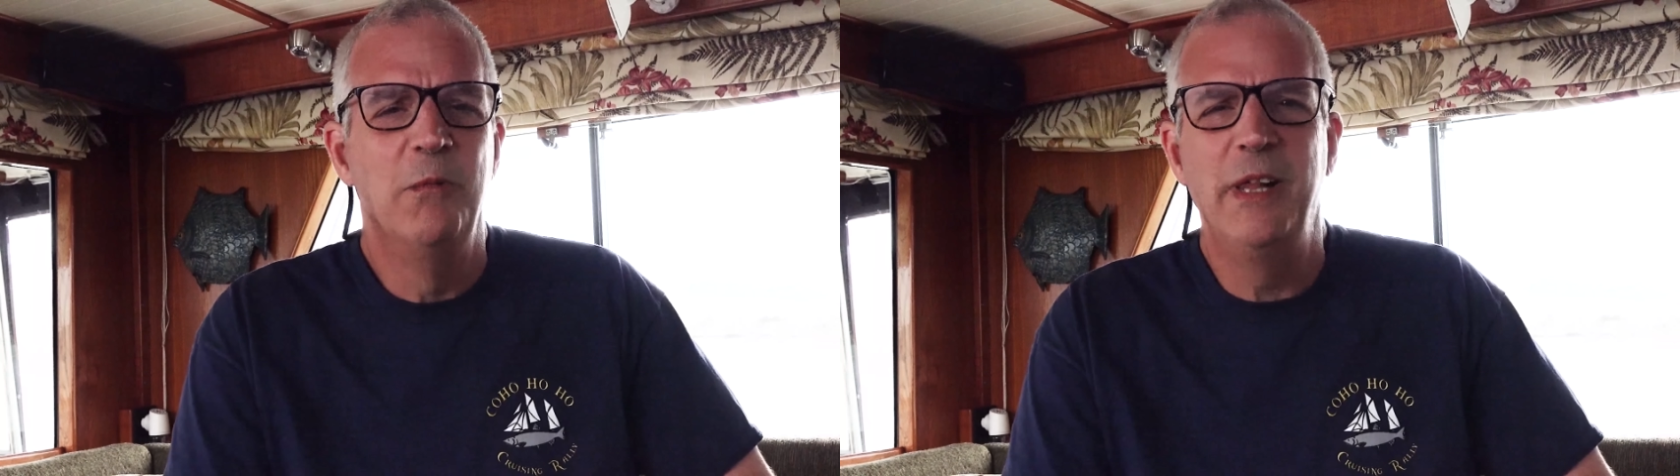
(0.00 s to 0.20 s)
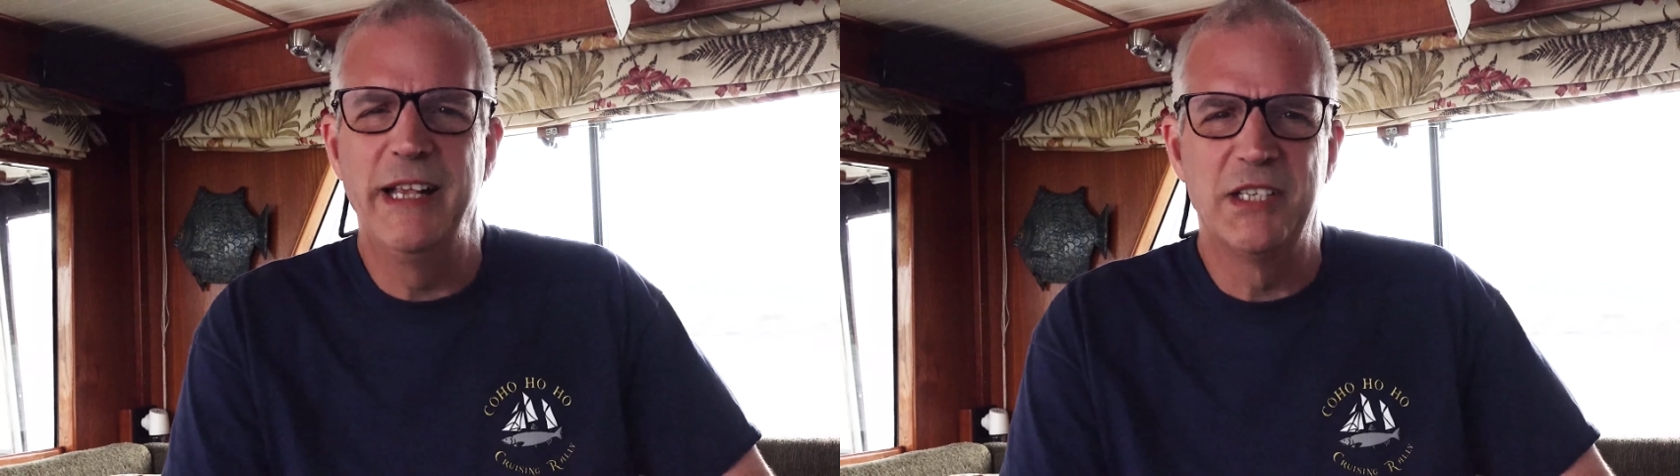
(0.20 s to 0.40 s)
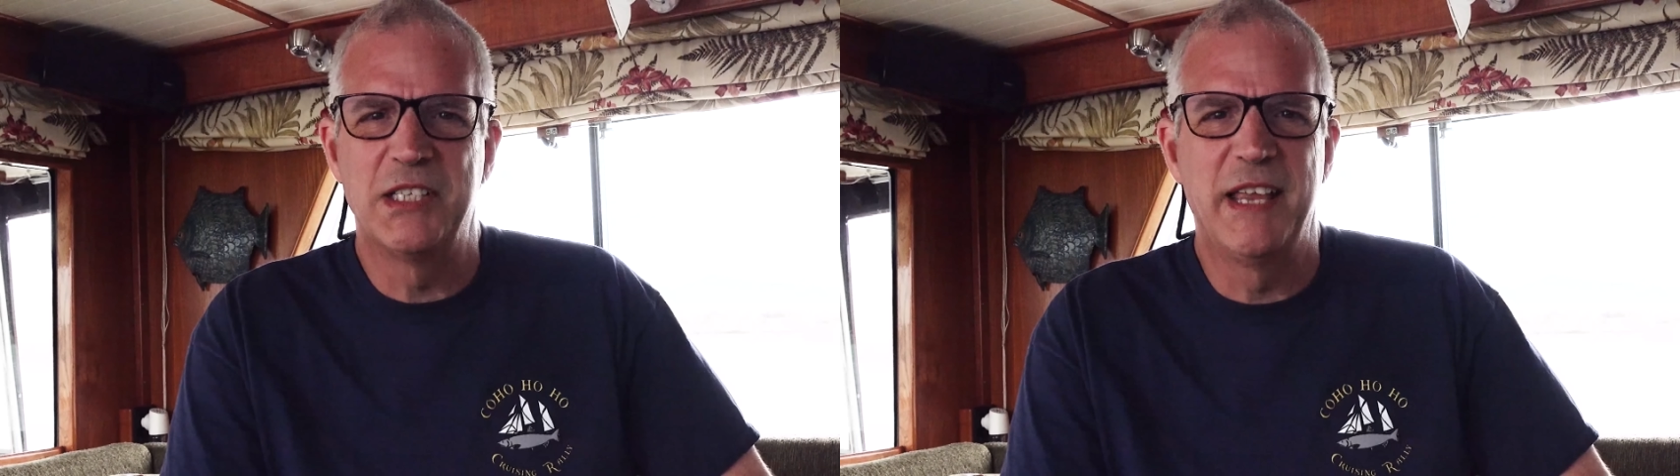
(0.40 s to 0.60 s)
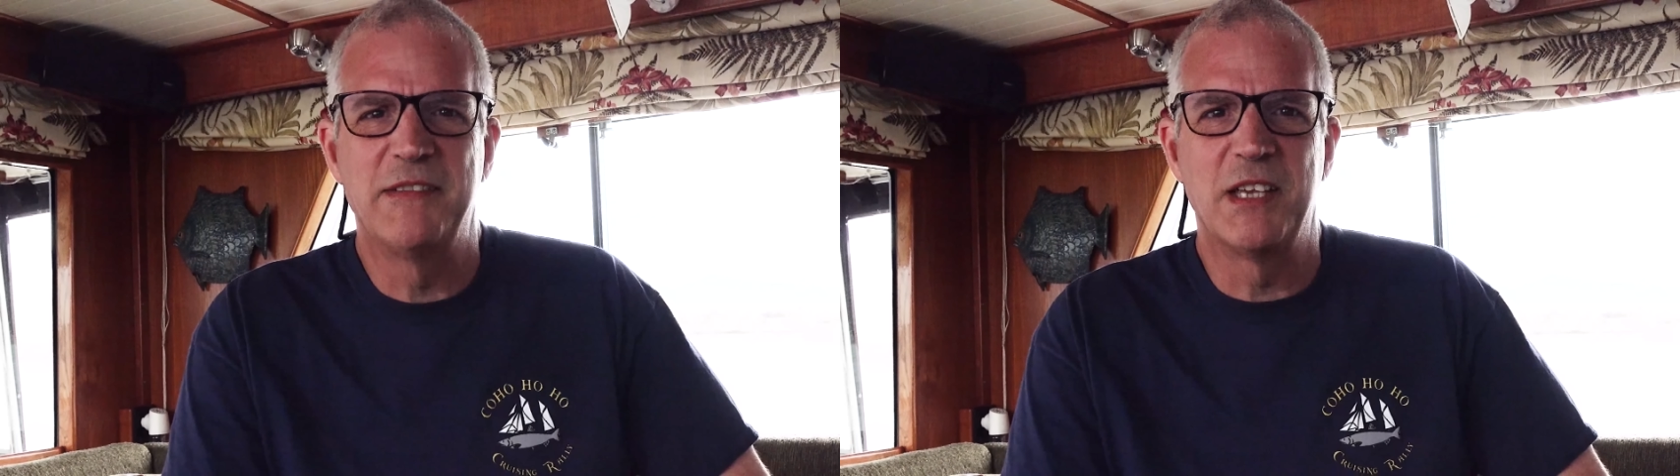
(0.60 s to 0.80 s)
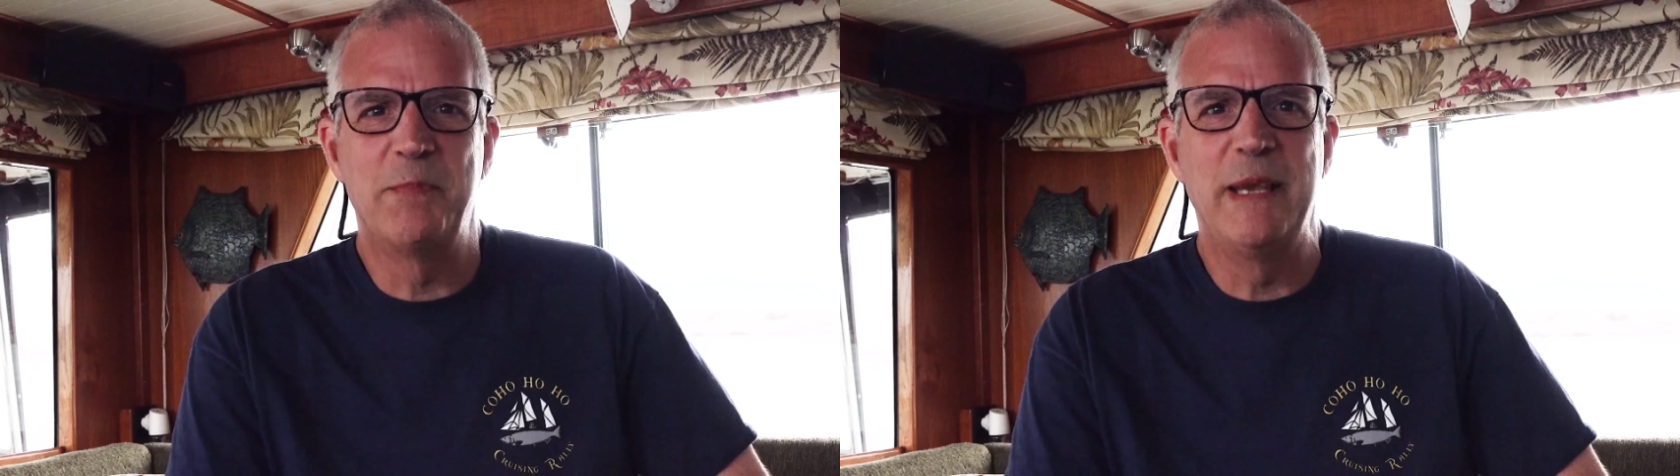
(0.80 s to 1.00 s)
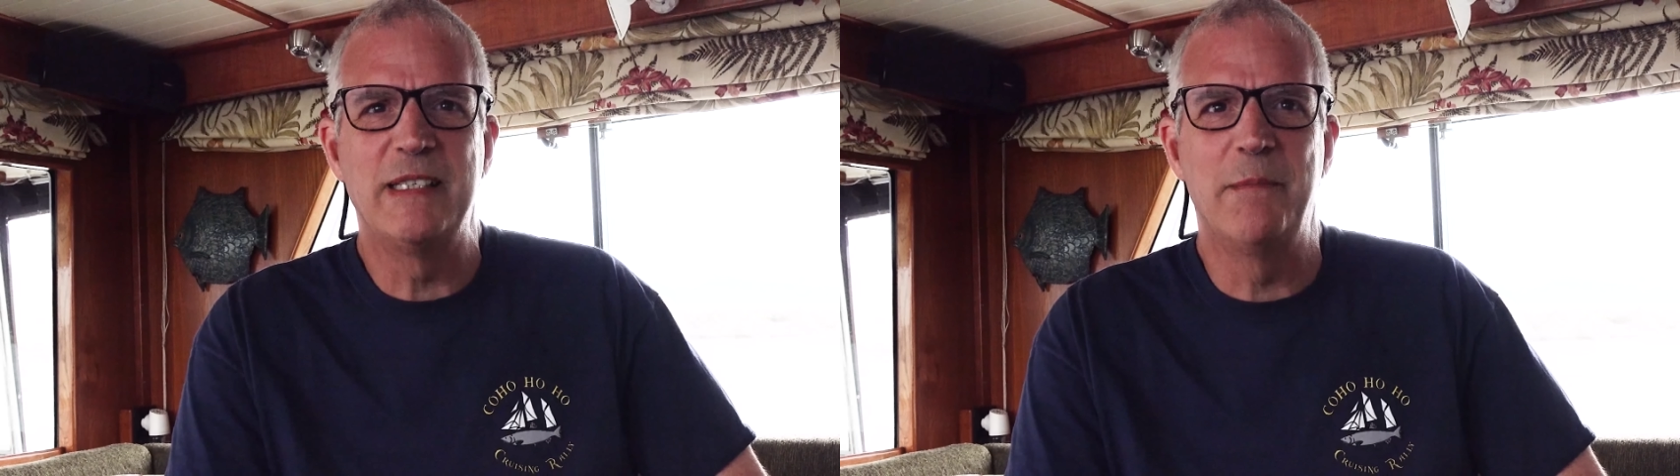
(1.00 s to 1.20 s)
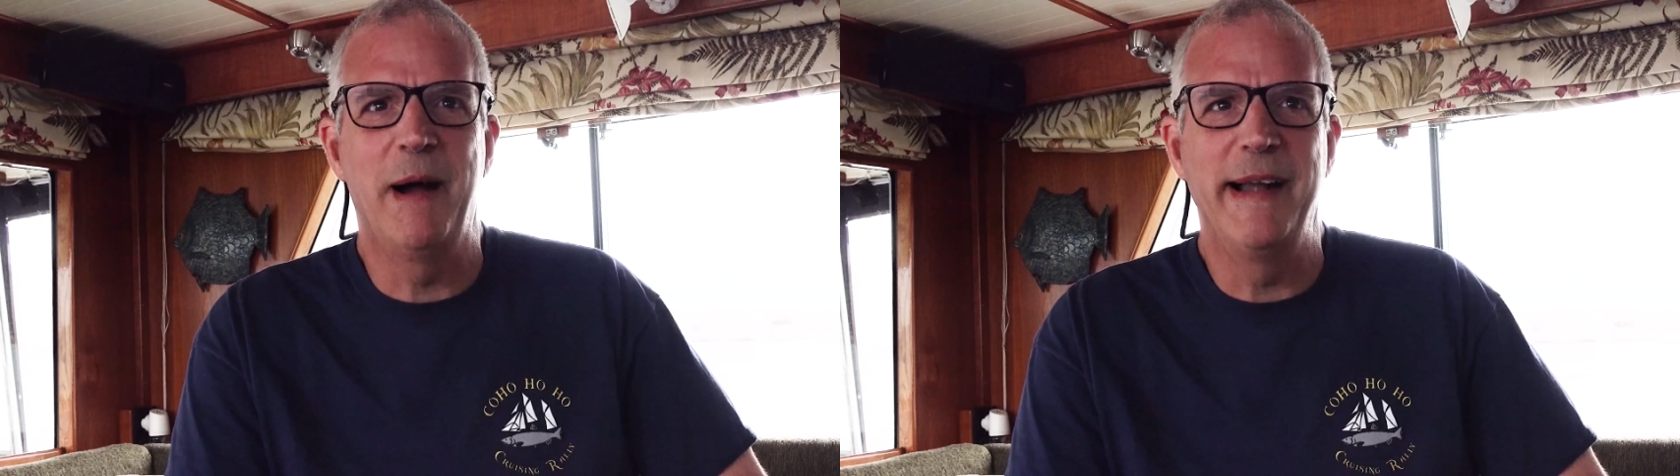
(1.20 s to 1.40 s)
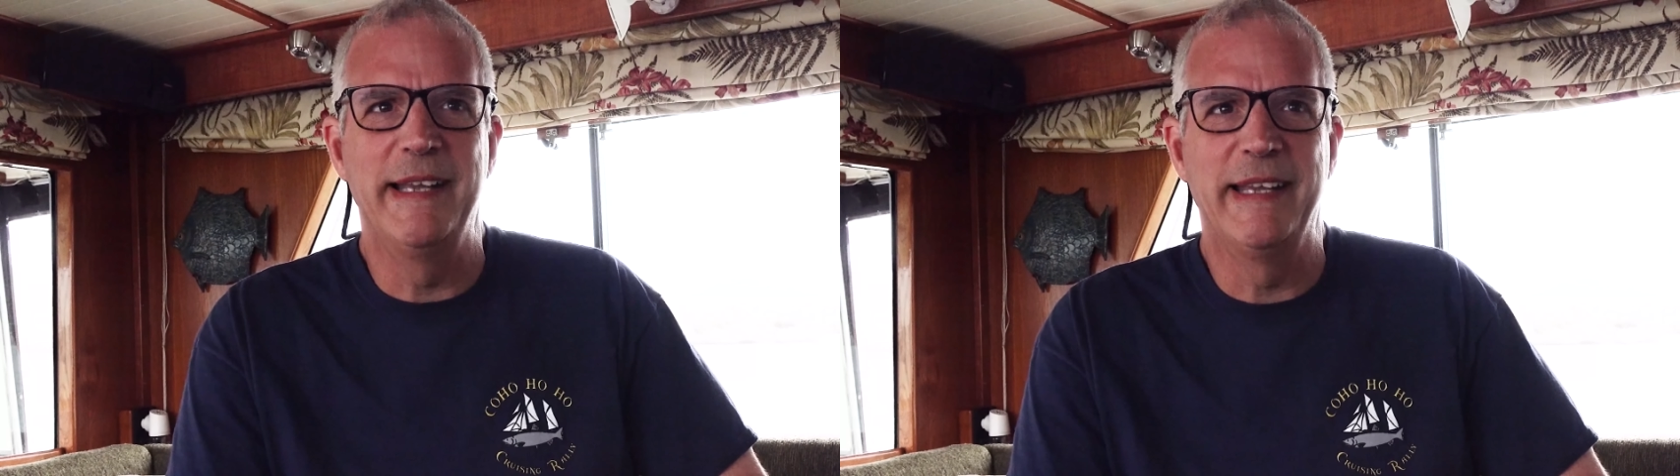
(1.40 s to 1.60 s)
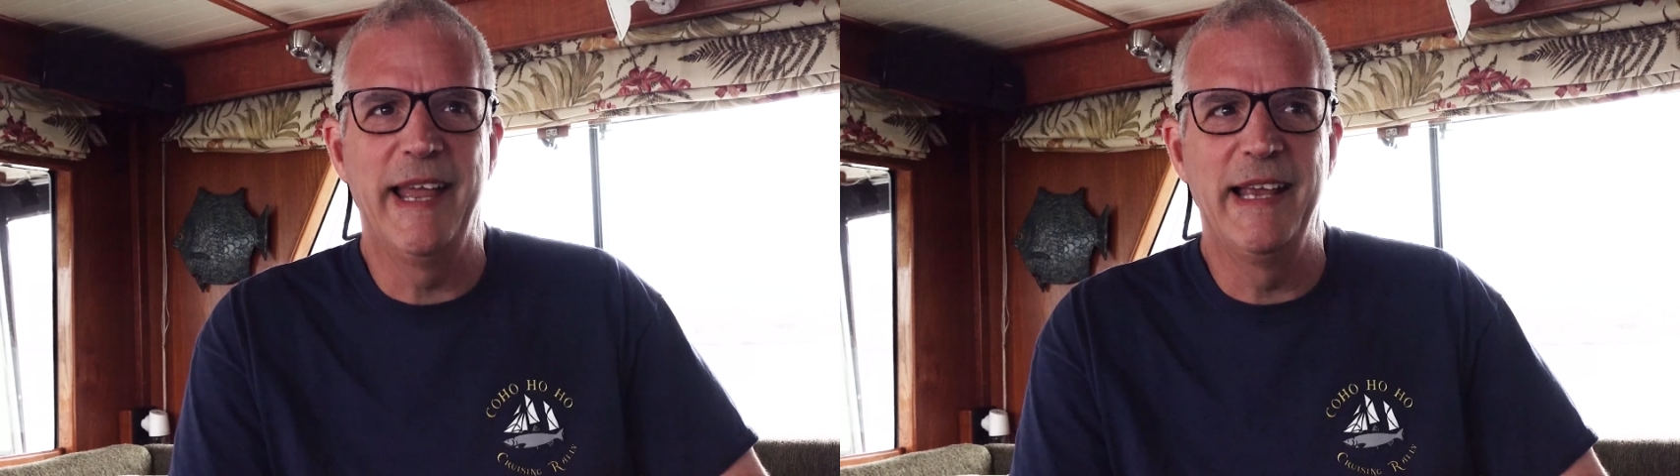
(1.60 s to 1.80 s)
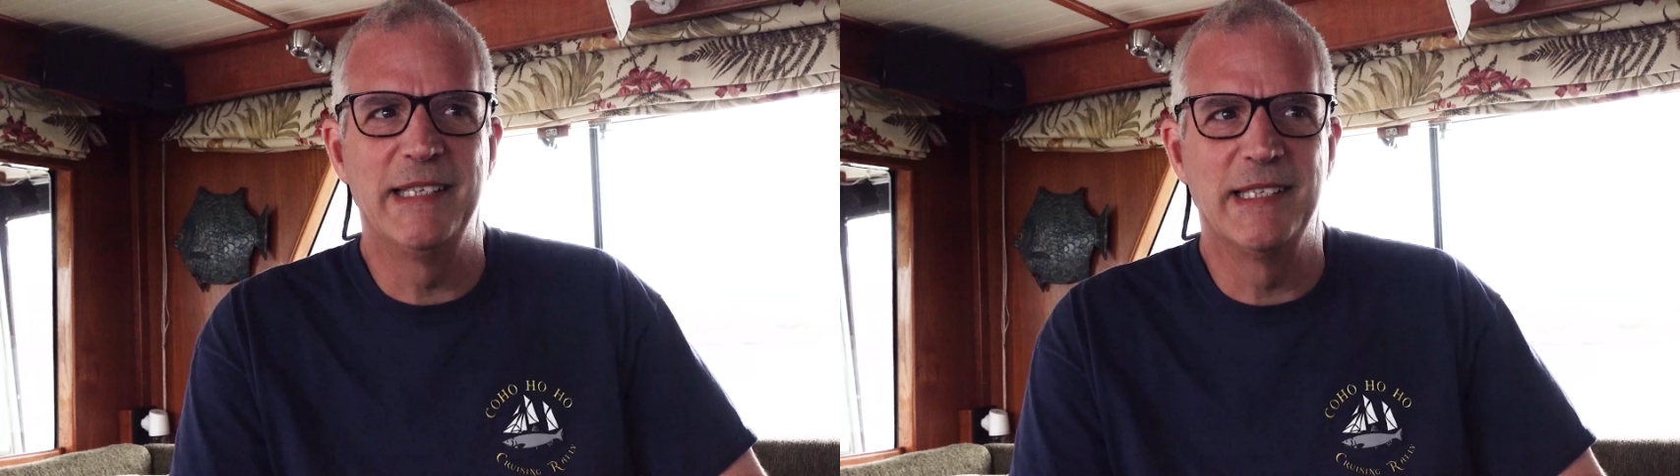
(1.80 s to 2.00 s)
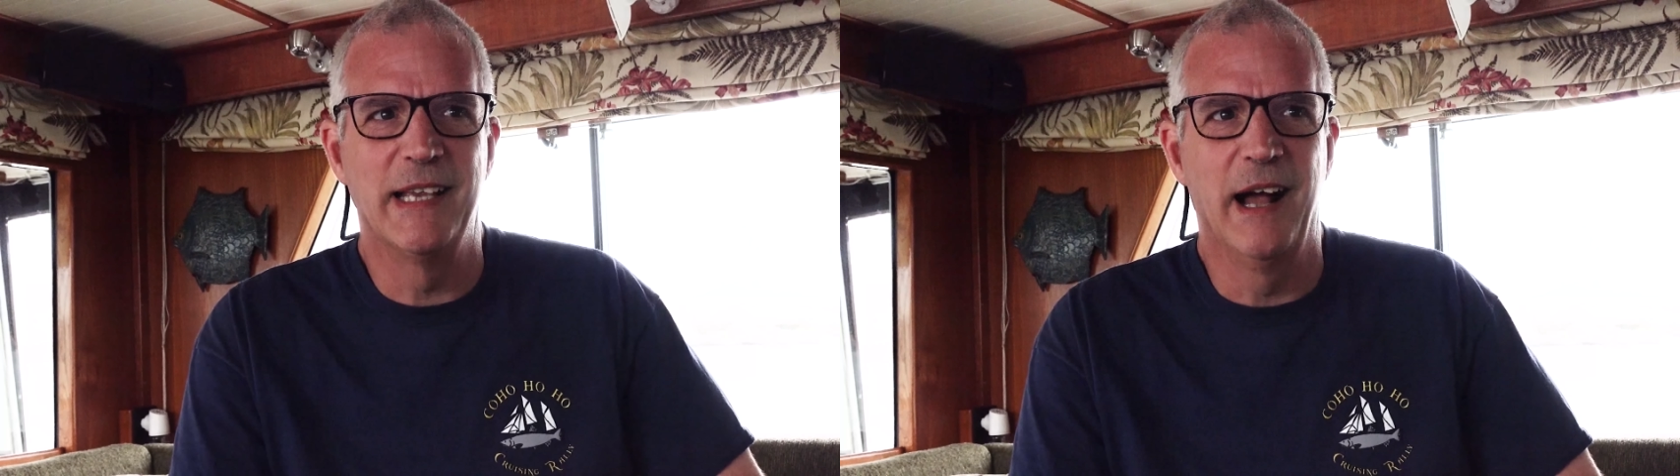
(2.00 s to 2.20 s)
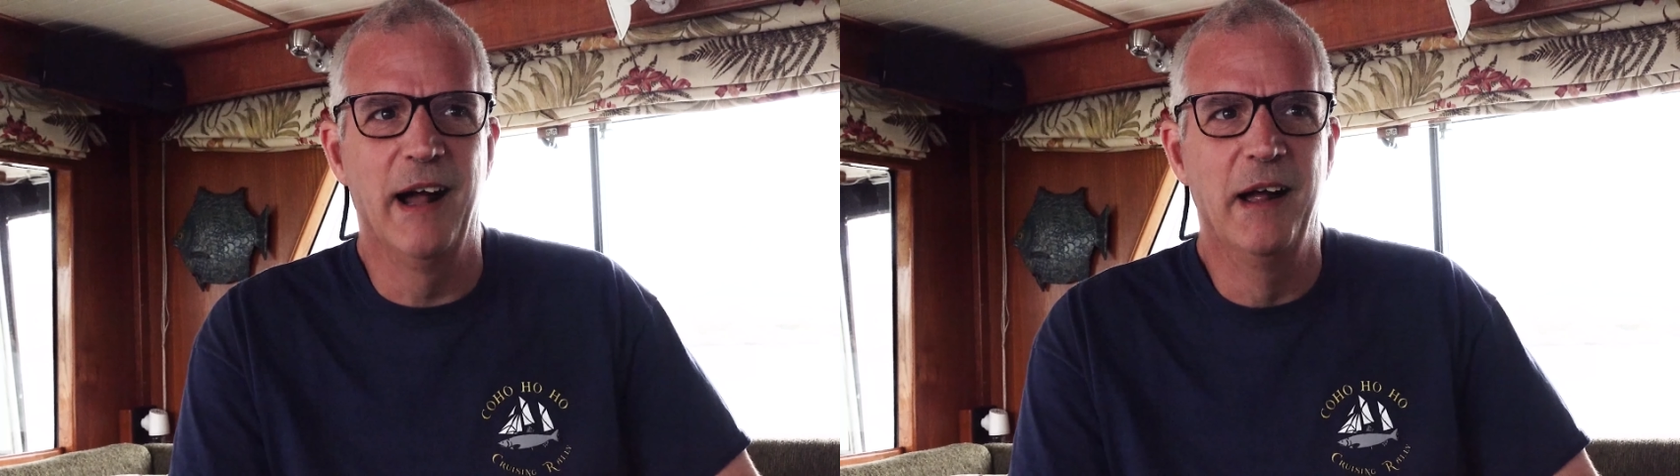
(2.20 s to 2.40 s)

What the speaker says: Really, it just gives us peace of mind in case